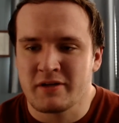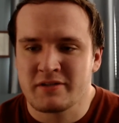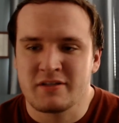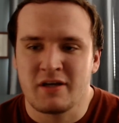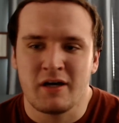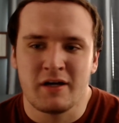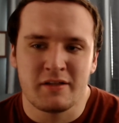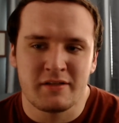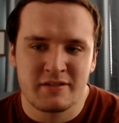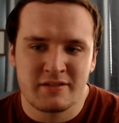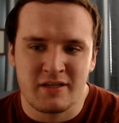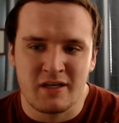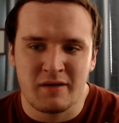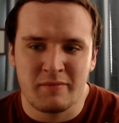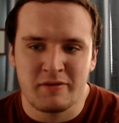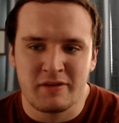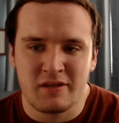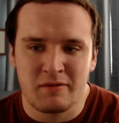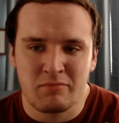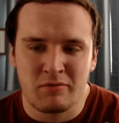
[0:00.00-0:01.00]
I saw it in
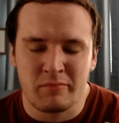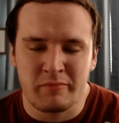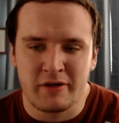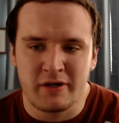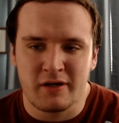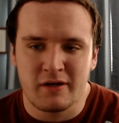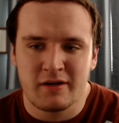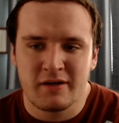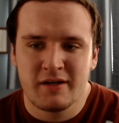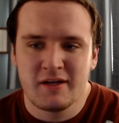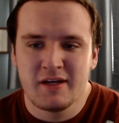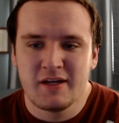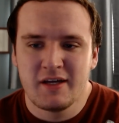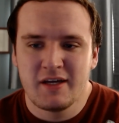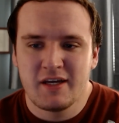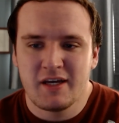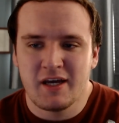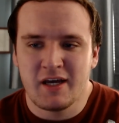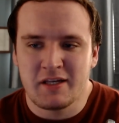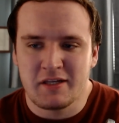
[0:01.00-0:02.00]
sub at the premiere.
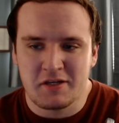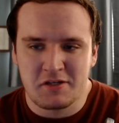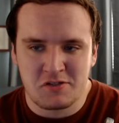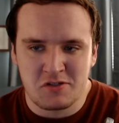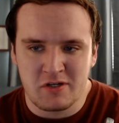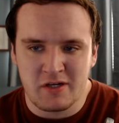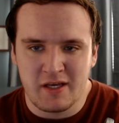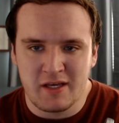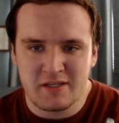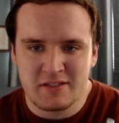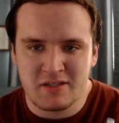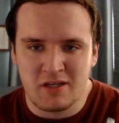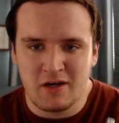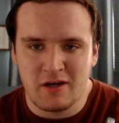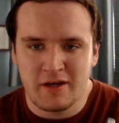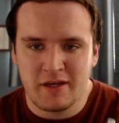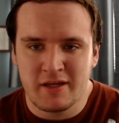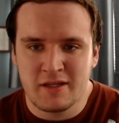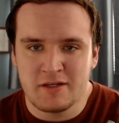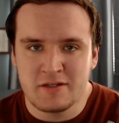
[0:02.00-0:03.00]
And yesterday I
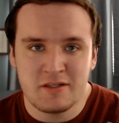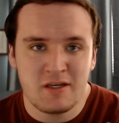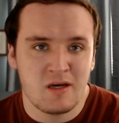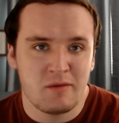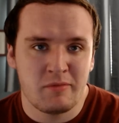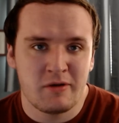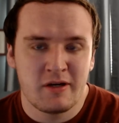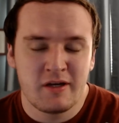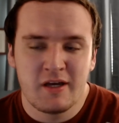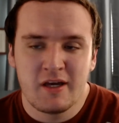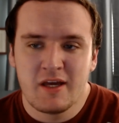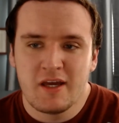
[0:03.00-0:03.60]
saw it in dub.